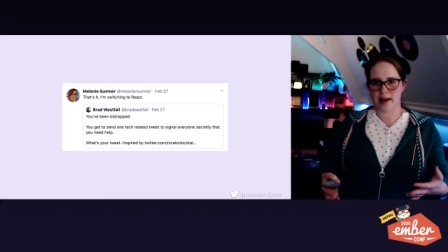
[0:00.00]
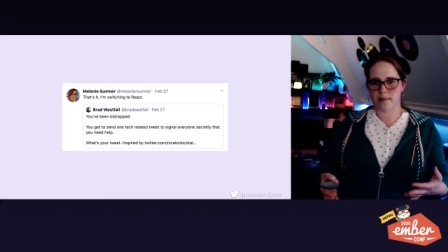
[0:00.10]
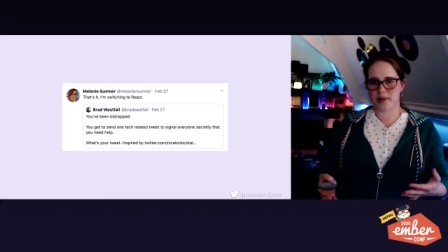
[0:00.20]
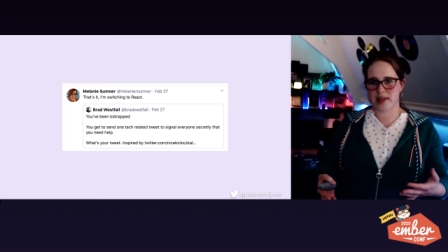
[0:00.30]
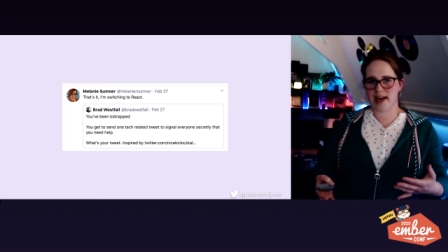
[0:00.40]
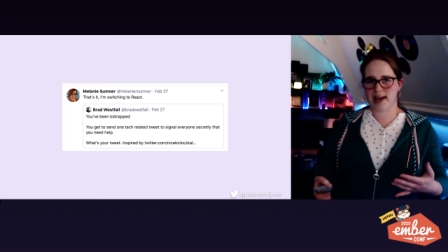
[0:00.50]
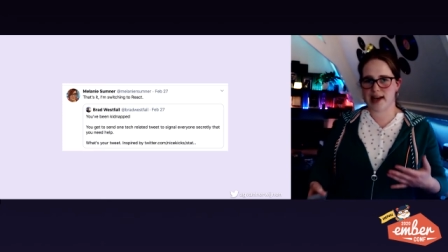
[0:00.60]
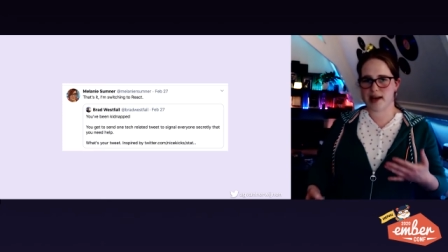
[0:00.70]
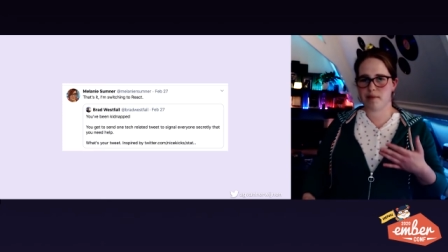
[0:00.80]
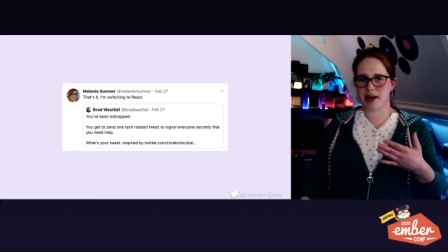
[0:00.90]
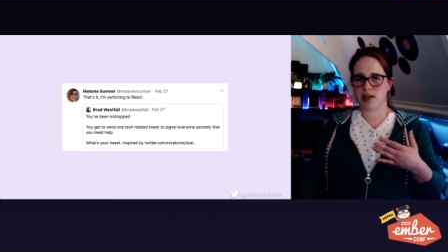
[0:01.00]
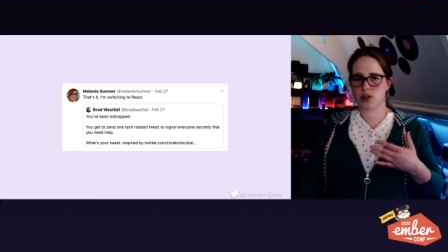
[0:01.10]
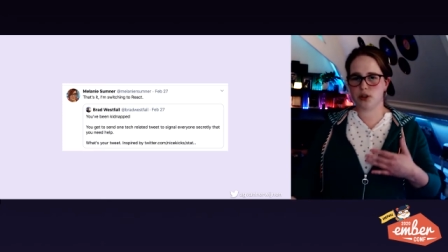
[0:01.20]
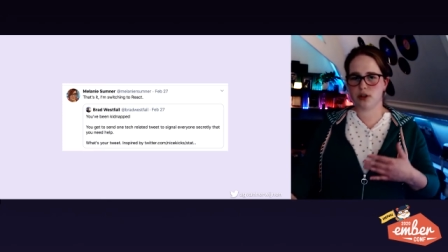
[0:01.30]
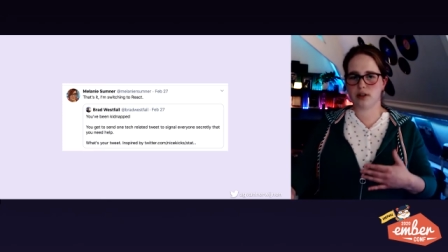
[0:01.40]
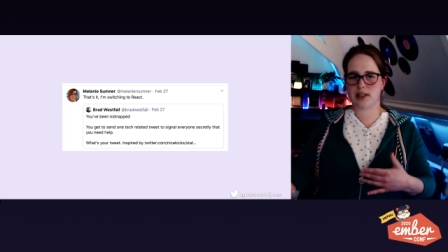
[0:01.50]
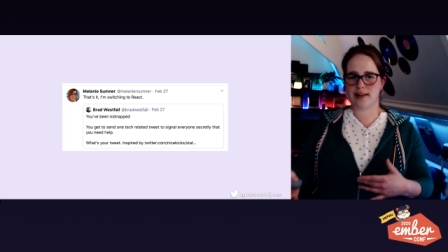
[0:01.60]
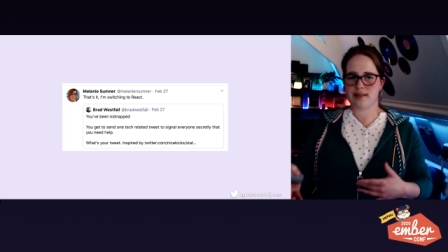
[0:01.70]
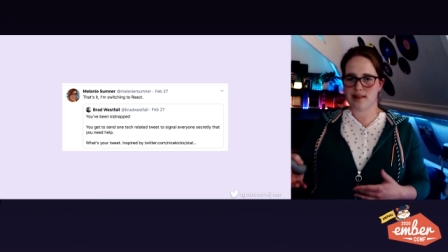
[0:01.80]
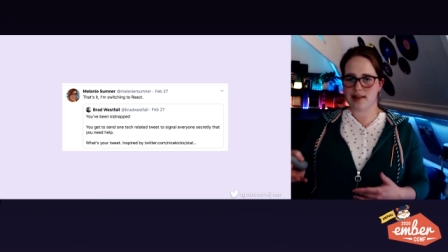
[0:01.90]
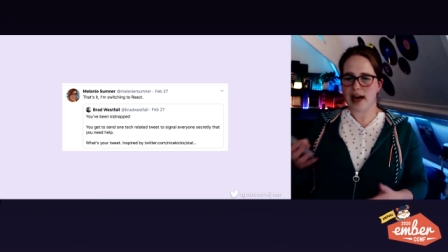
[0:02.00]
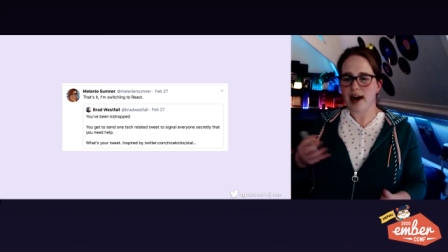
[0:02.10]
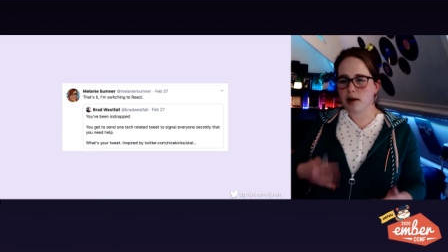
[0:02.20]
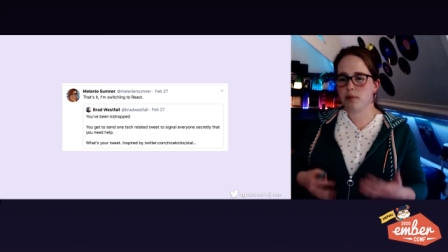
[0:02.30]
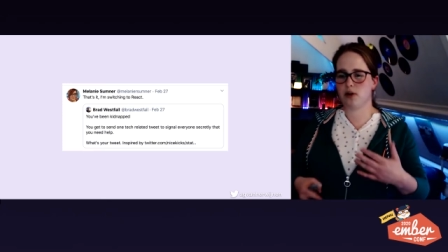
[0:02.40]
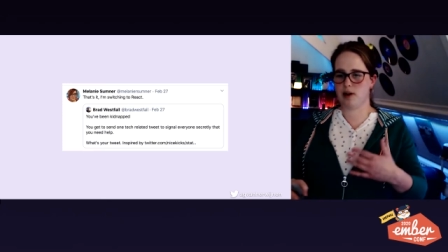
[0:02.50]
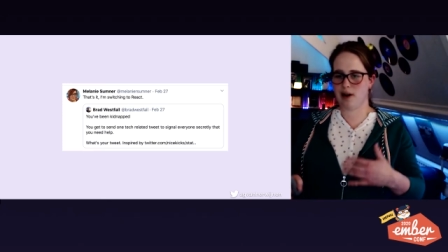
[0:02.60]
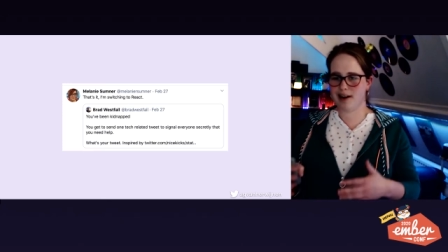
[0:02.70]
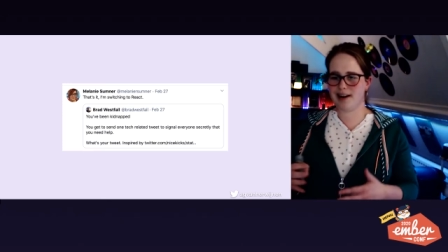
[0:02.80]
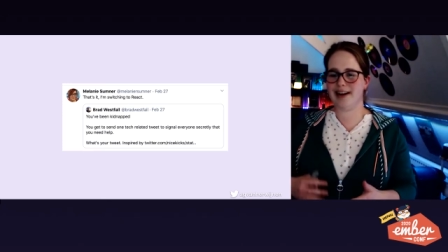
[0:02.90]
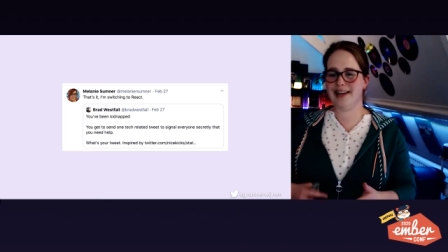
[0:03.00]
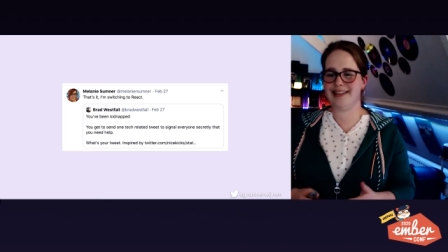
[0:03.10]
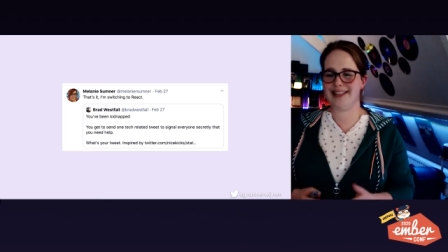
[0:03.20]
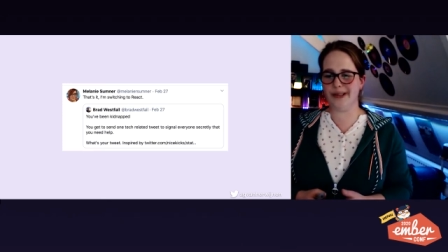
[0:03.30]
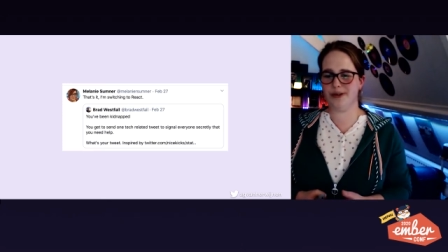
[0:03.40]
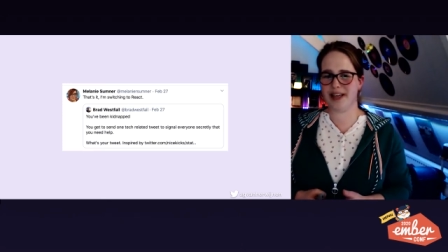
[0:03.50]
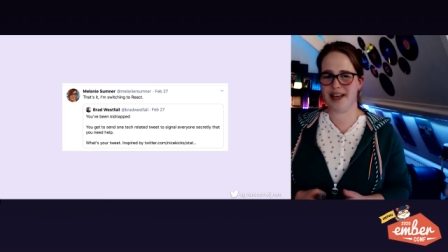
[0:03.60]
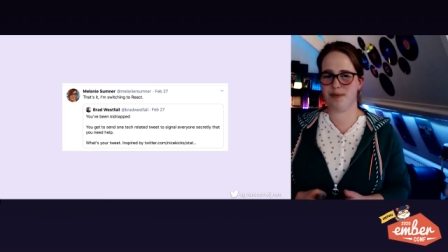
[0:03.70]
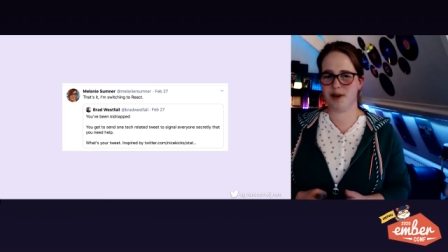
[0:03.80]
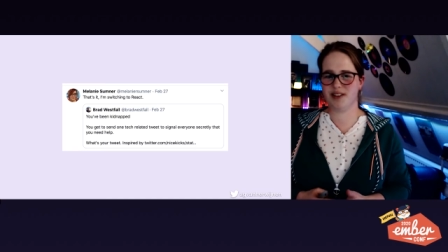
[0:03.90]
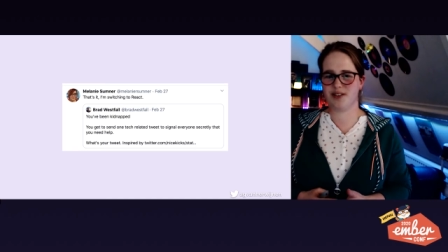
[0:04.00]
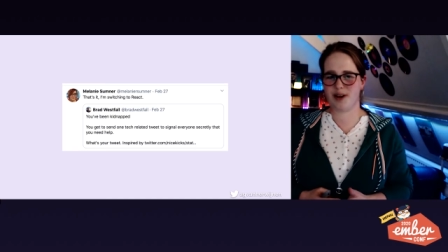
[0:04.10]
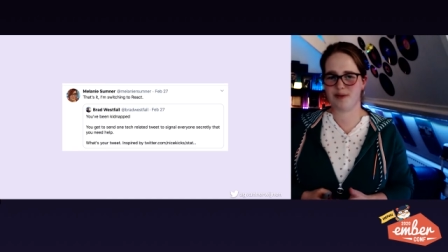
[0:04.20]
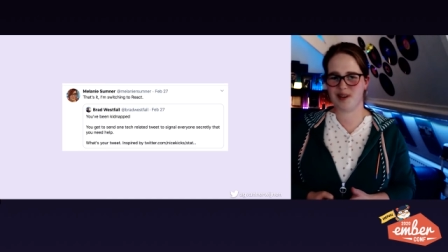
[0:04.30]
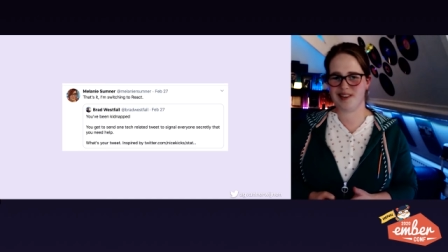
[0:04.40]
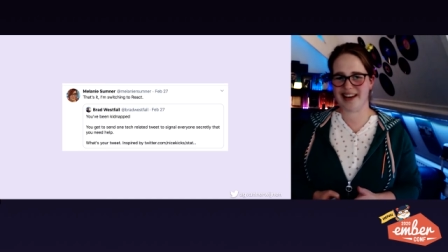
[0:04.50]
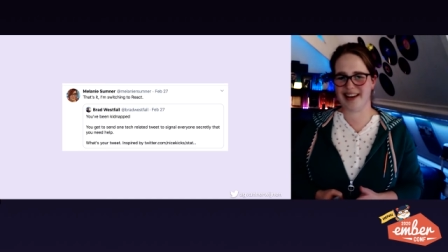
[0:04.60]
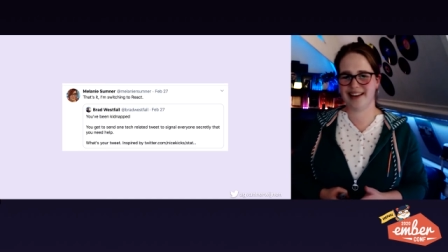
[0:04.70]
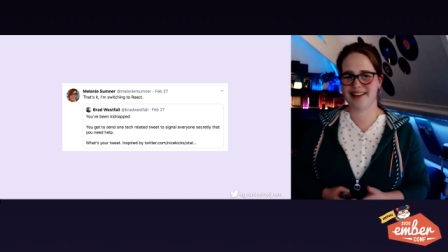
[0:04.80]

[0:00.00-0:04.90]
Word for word: they make sure that they're more likely to keep contributing.